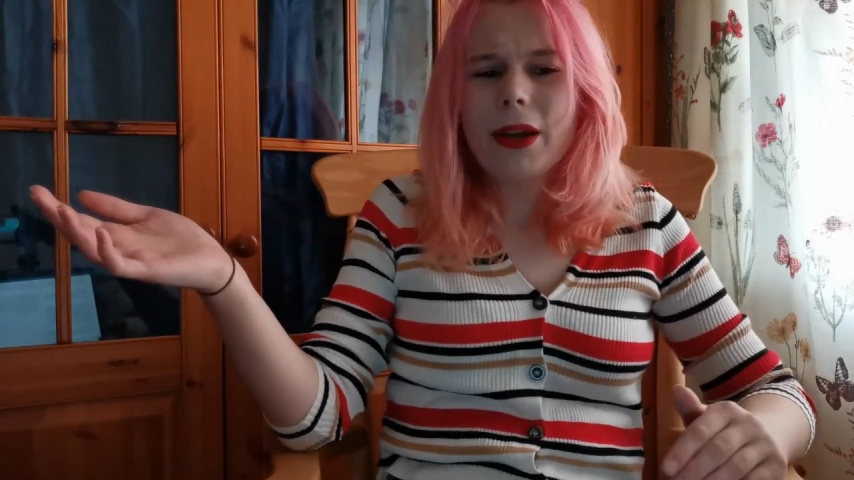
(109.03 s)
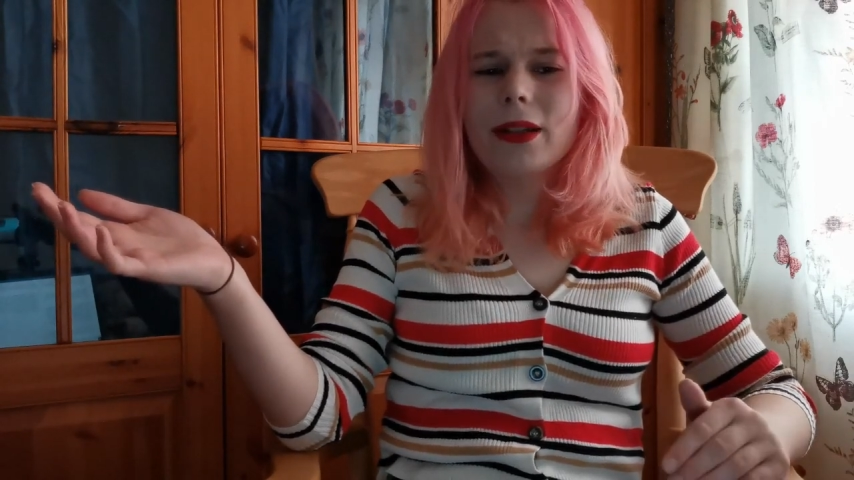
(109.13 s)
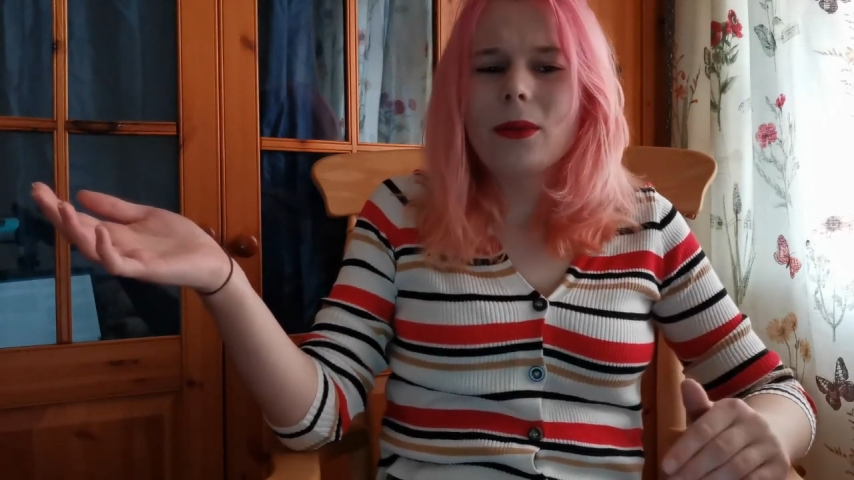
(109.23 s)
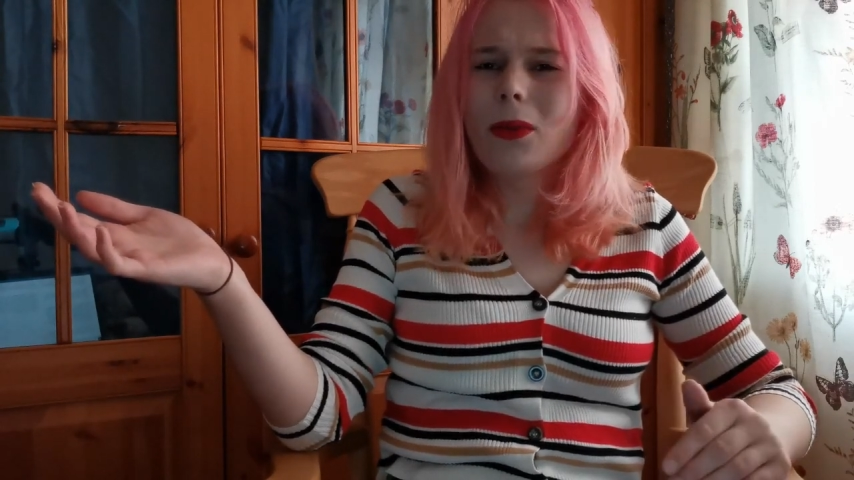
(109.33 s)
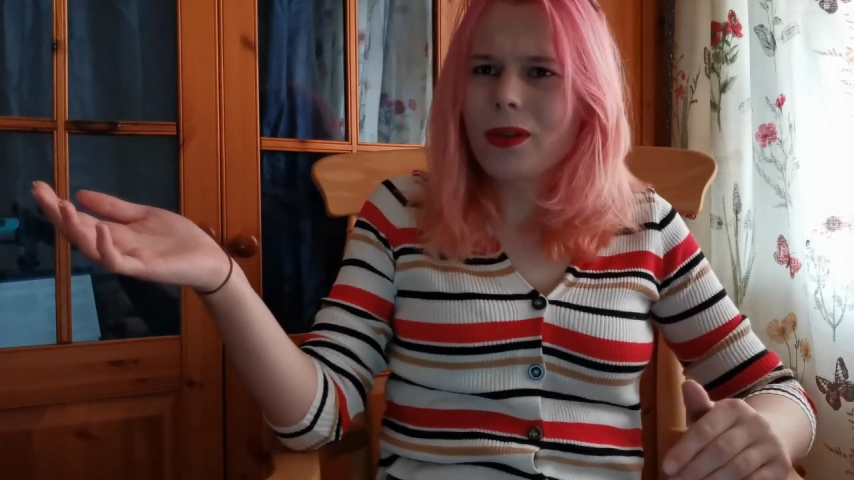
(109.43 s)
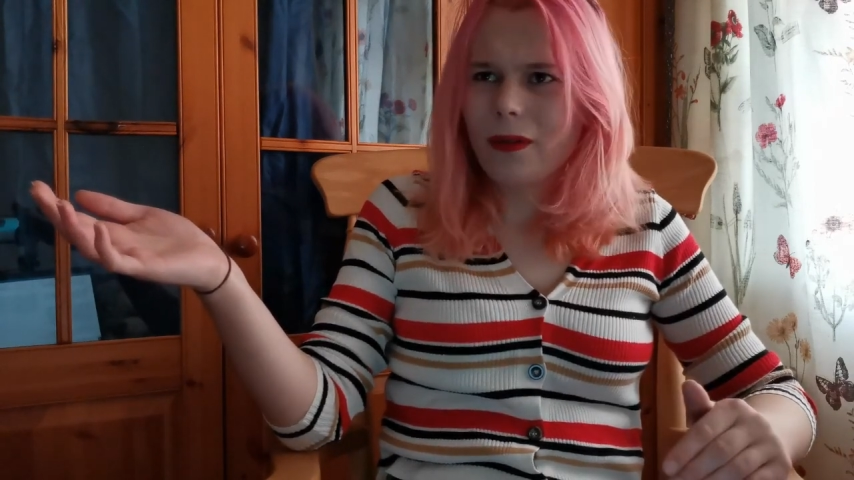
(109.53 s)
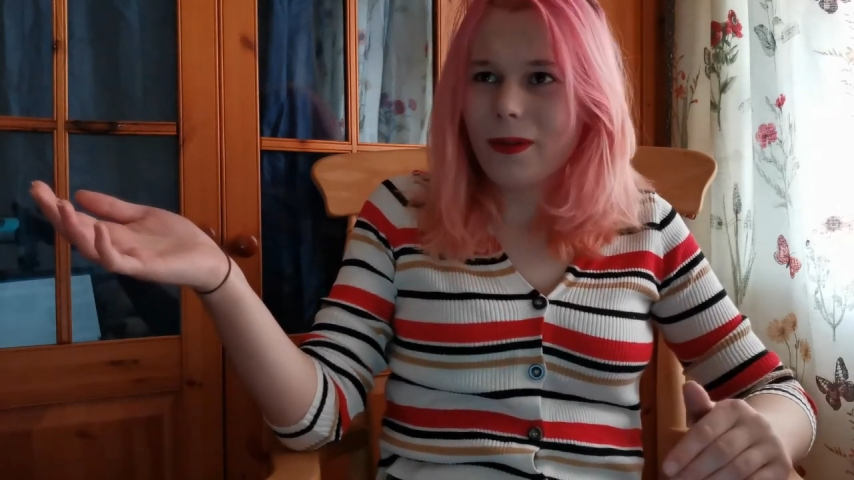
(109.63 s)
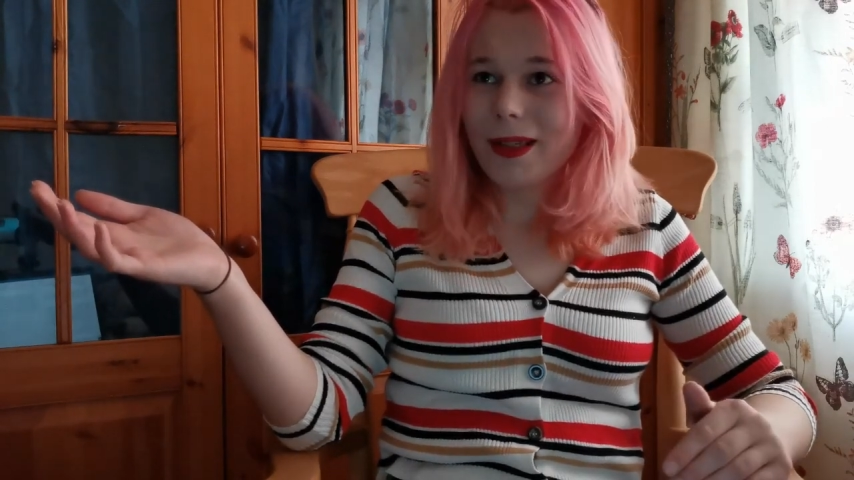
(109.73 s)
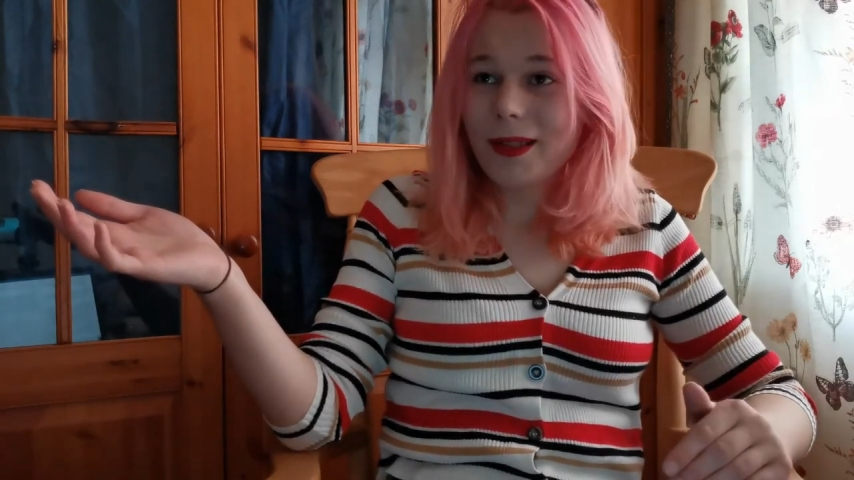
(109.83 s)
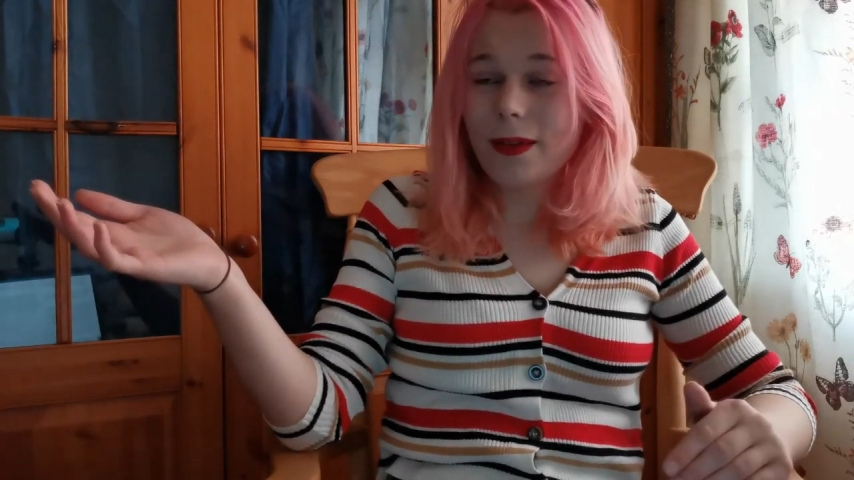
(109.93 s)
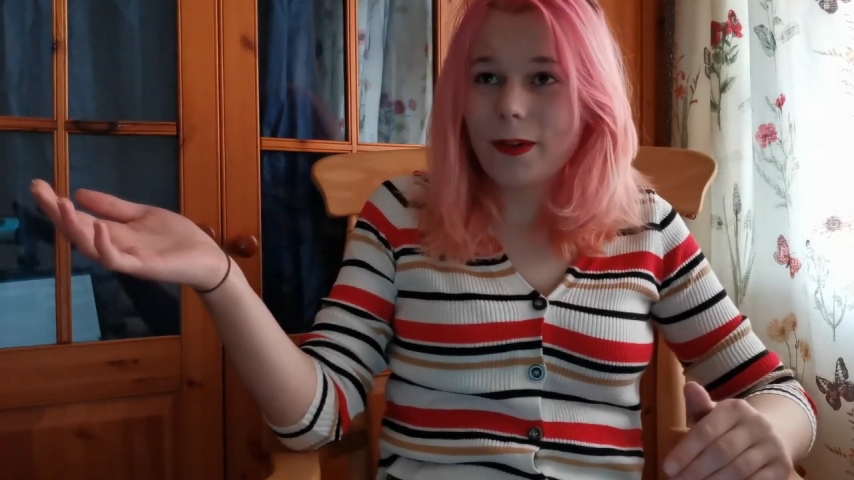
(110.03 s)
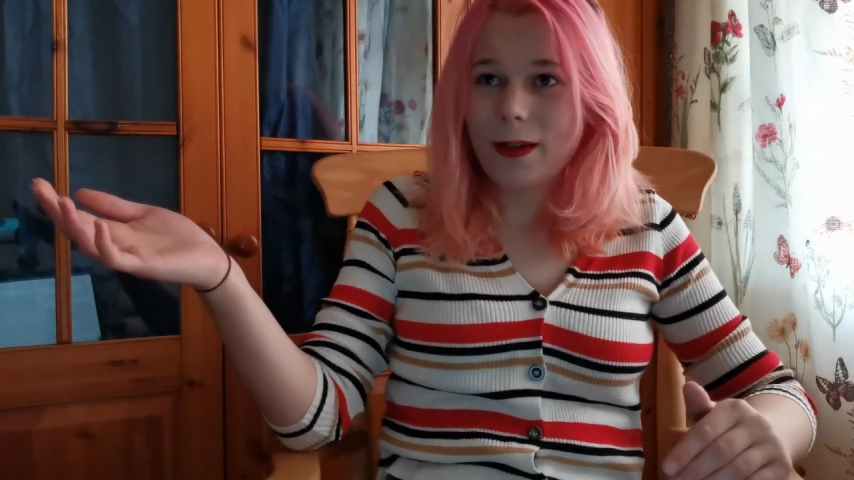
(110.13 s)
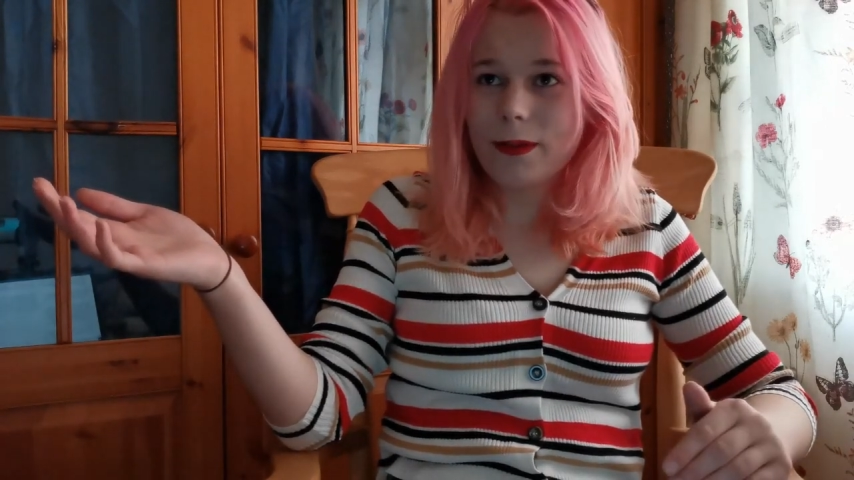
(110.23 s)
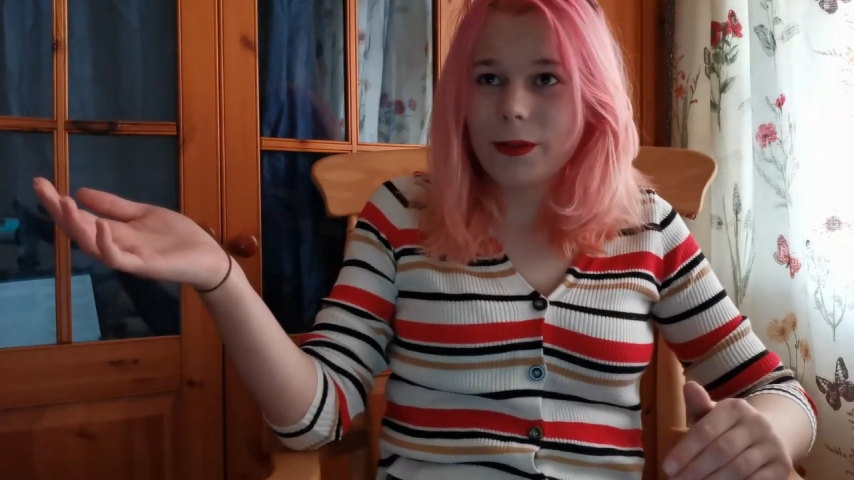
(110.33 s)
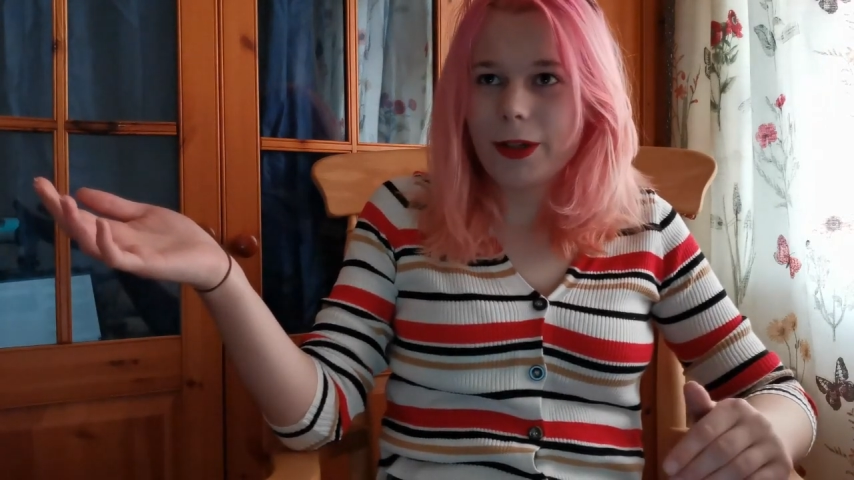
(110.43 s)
only one of which survived a